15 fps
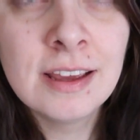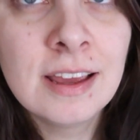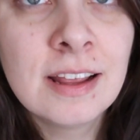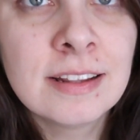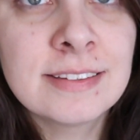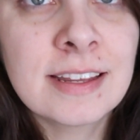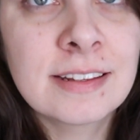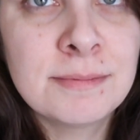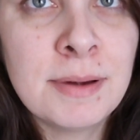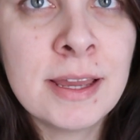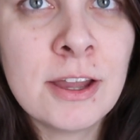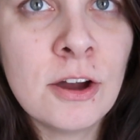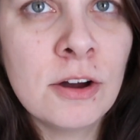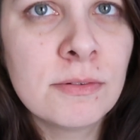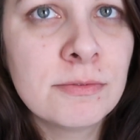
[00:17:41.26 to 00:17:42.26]
it's like
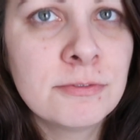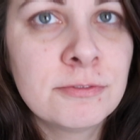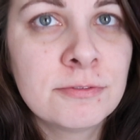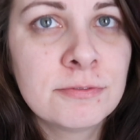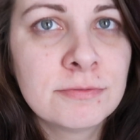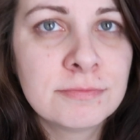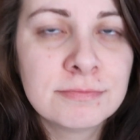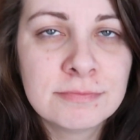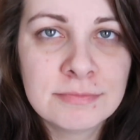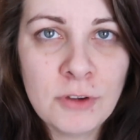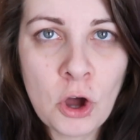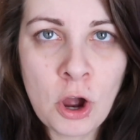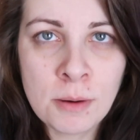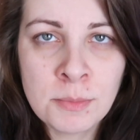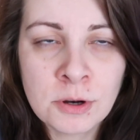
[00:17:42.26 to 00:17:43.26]
my
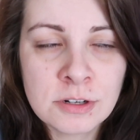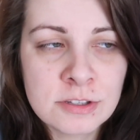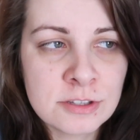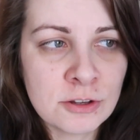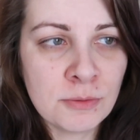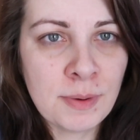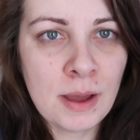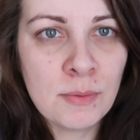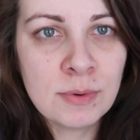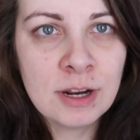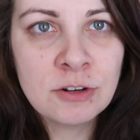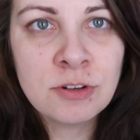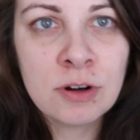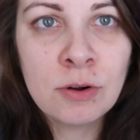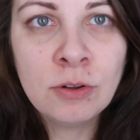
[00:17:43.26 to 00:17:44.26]
arm hurts so bad when
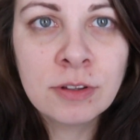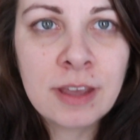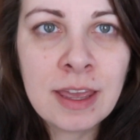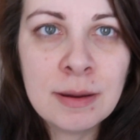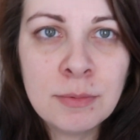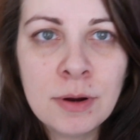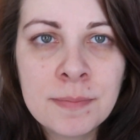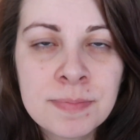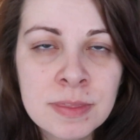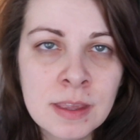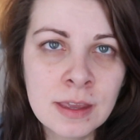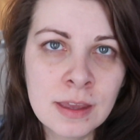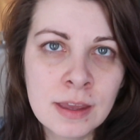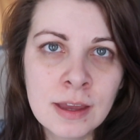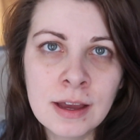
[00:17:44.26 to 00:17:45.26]
I try to hold the camera.
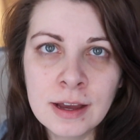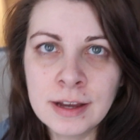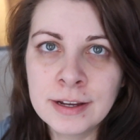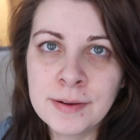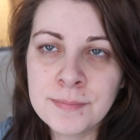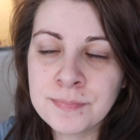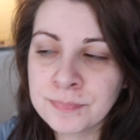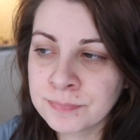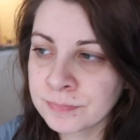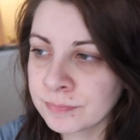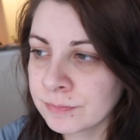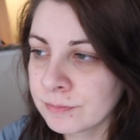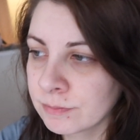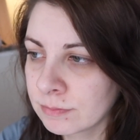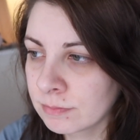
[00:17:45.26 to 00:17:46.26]
Um,
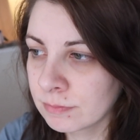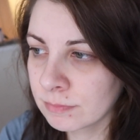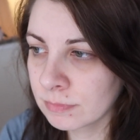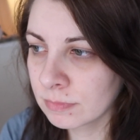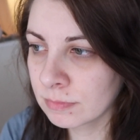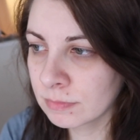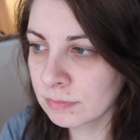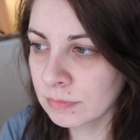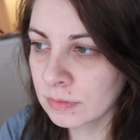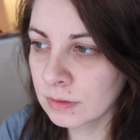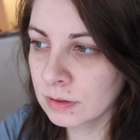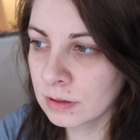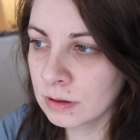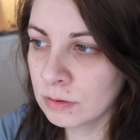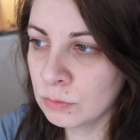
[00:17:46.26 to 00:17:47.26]

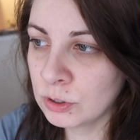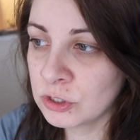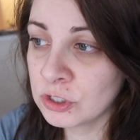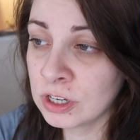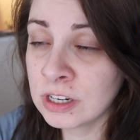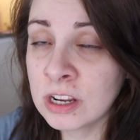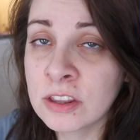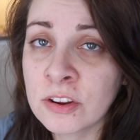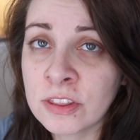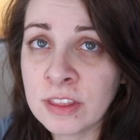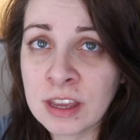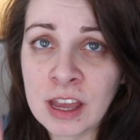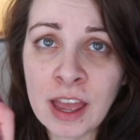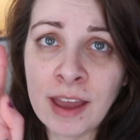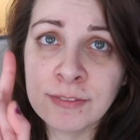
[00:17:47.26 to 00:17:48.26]
which another
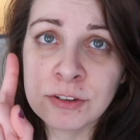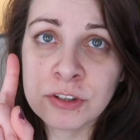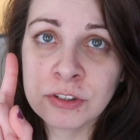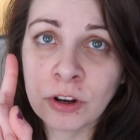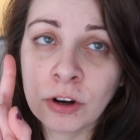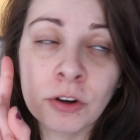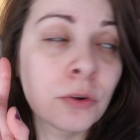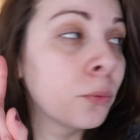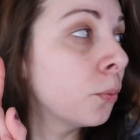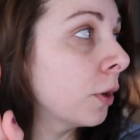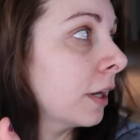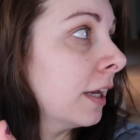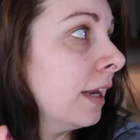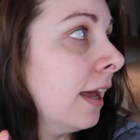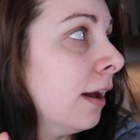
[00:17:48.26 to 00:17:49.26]
thing I have to start
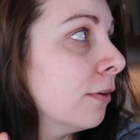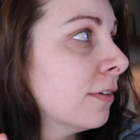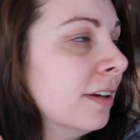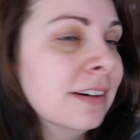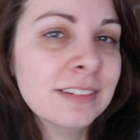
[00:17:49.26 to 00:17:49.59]
working out.